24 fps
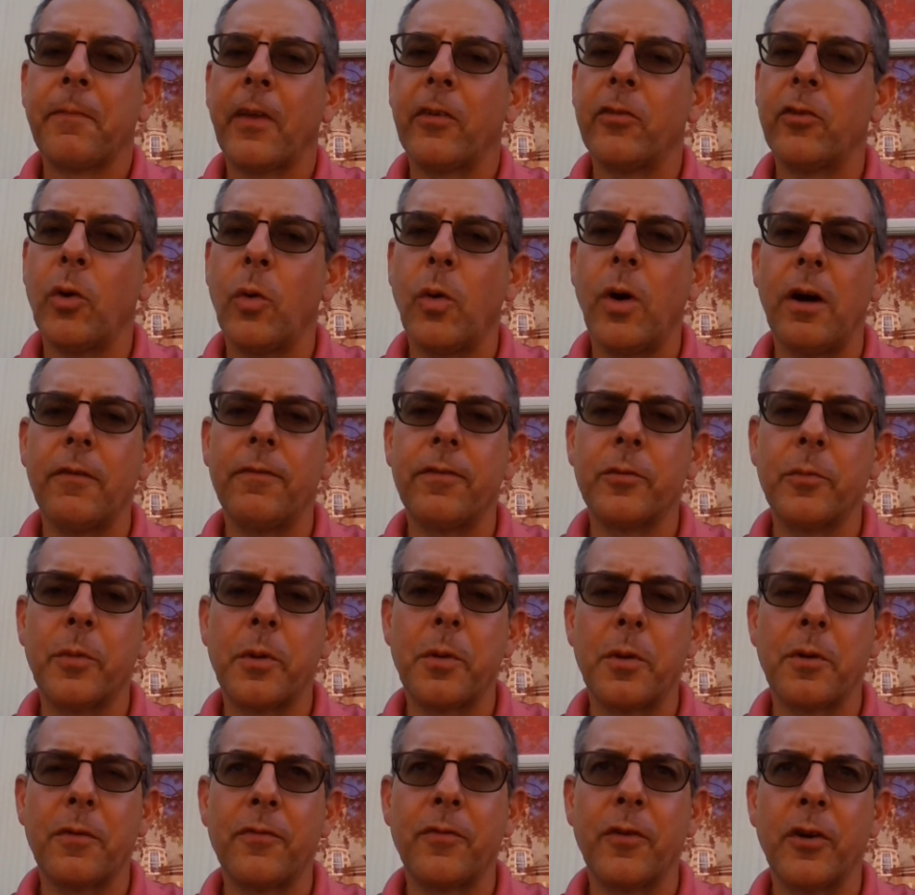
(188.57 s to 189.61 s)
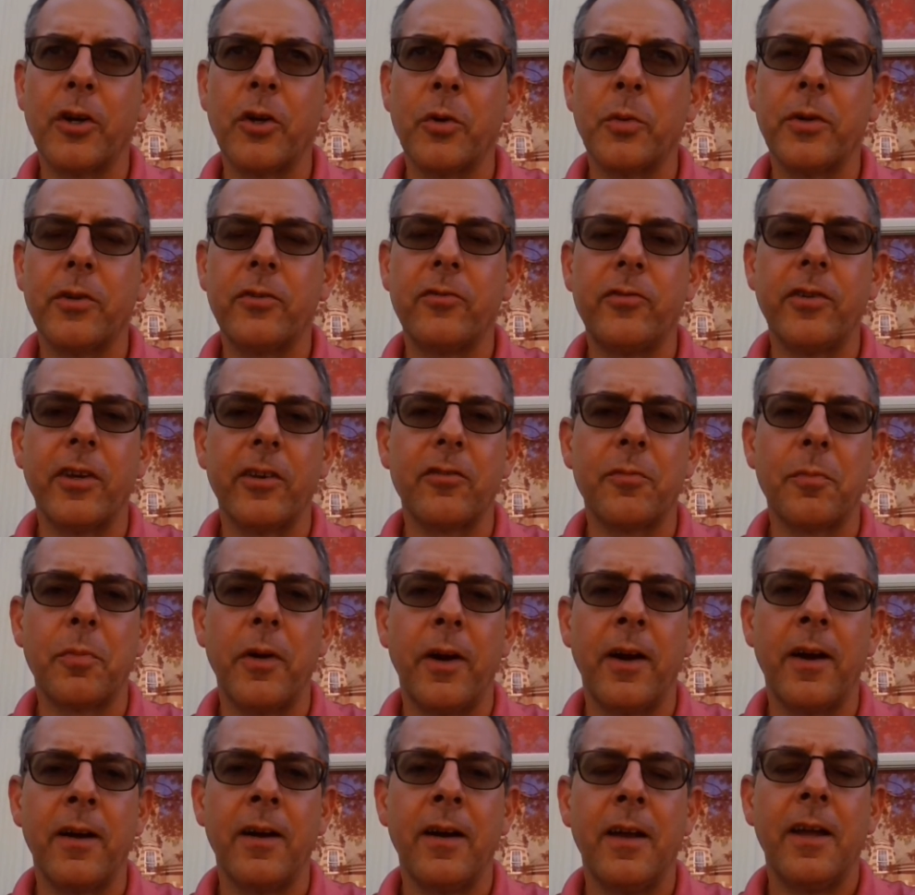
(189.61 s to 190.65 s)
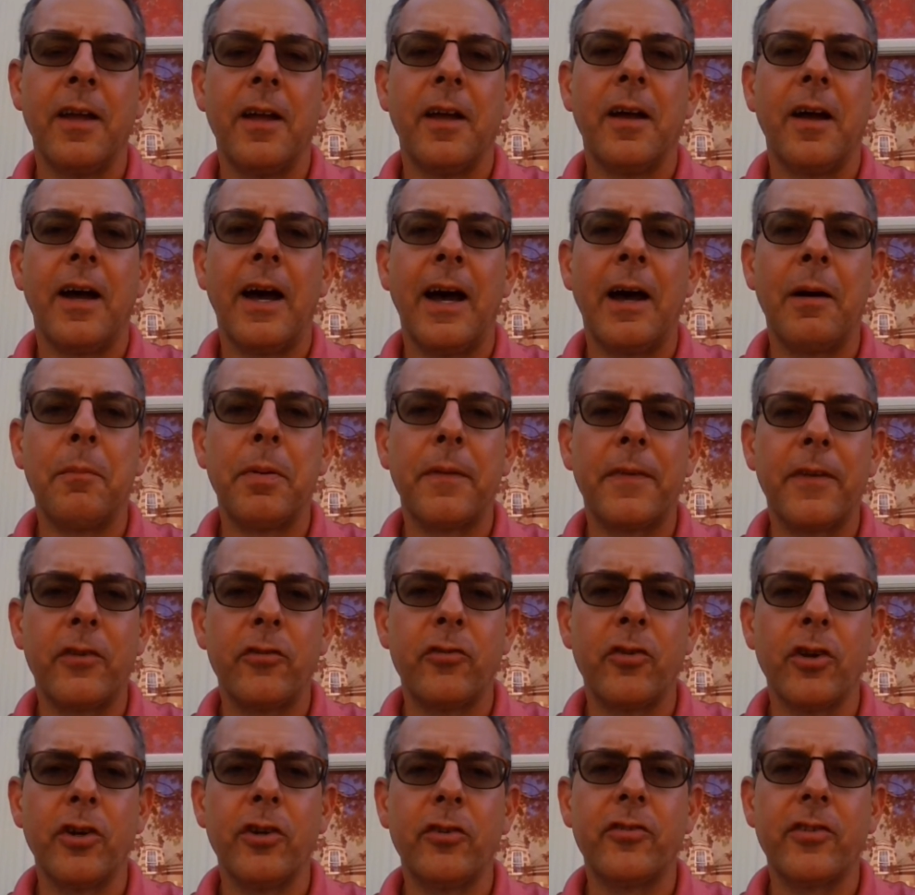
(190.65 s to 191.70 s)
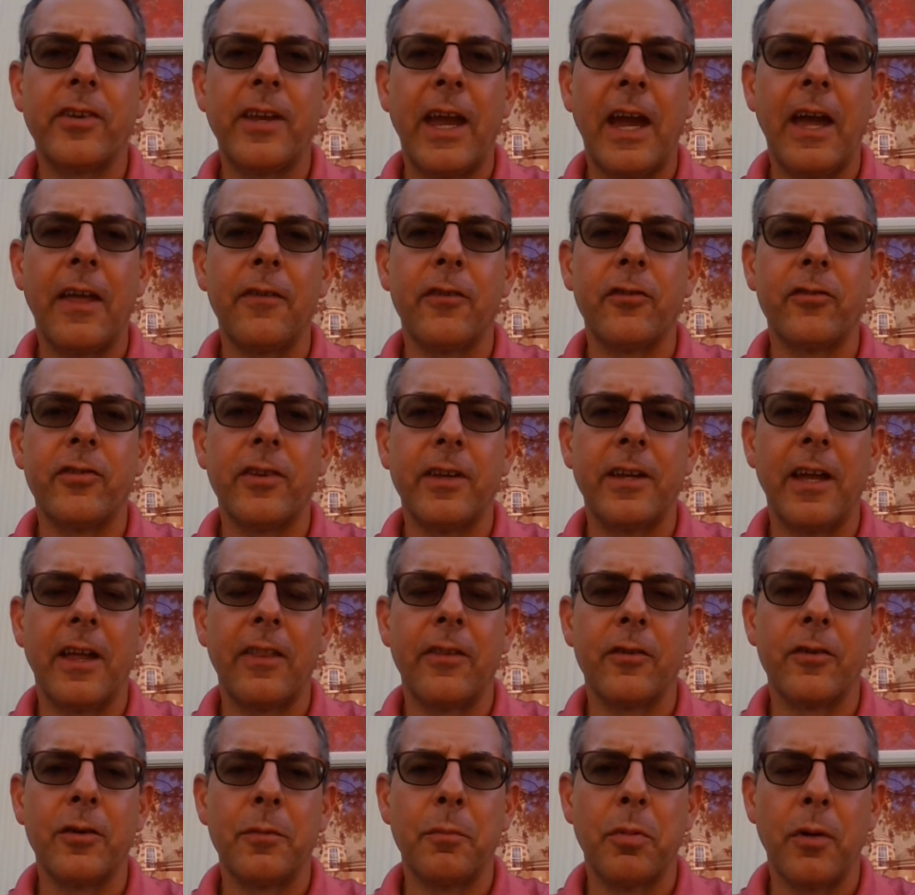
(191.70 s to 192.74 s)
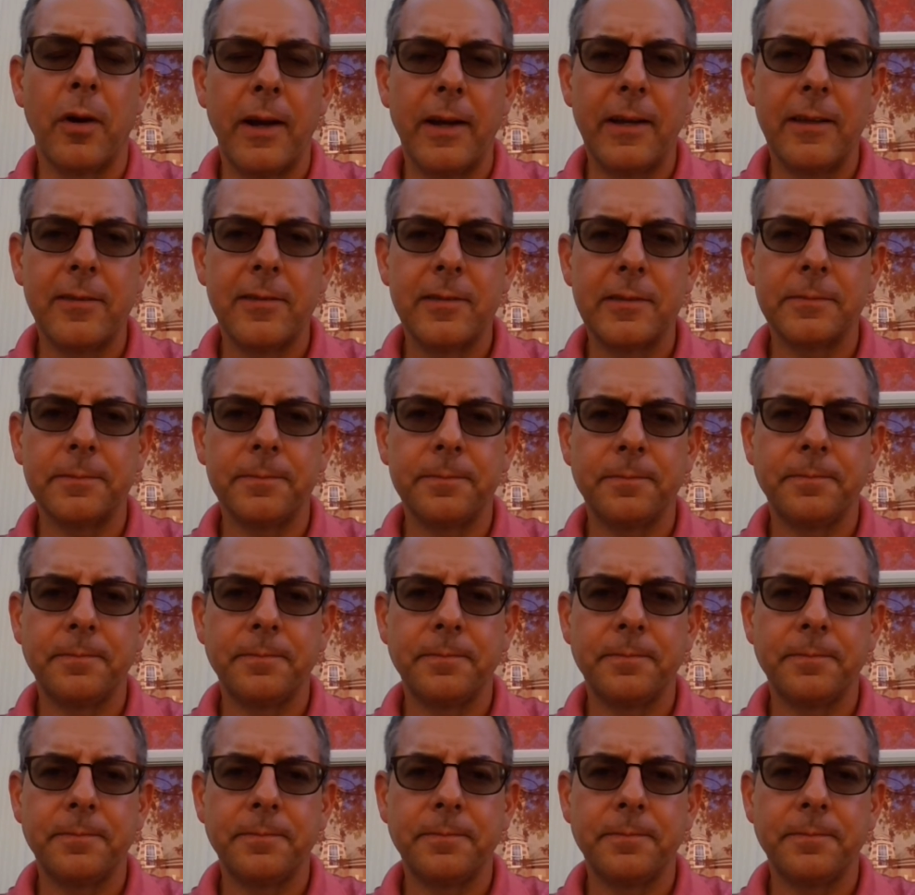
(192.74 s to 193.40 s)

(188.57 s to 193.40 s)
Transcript: So often we'd refer to it as just prayer, but the church gathers together and prays.